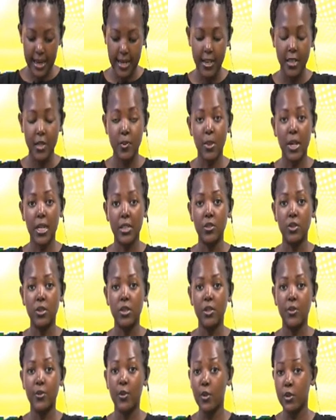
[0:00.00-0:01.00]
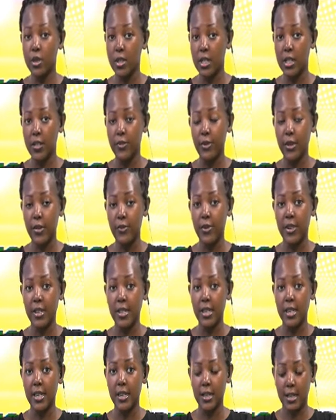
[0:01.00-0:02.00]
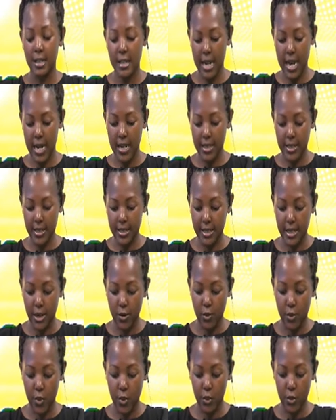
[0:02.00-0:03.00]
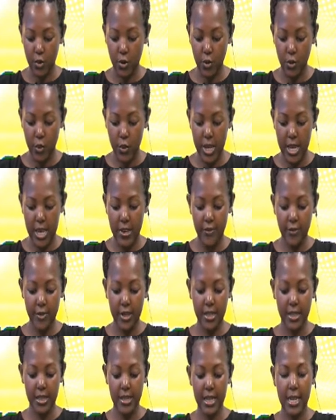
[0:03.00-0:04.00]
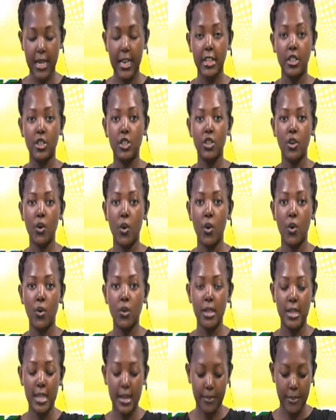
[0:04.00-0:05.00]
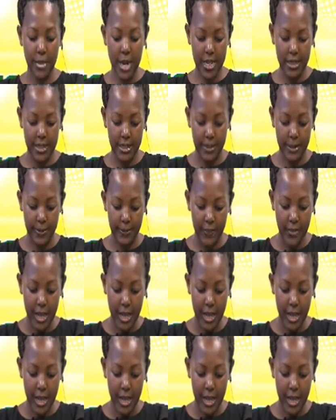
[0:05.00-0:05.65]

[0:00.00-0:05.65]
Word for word: Smart 24 TV visited Nakasero to investigate on the matter.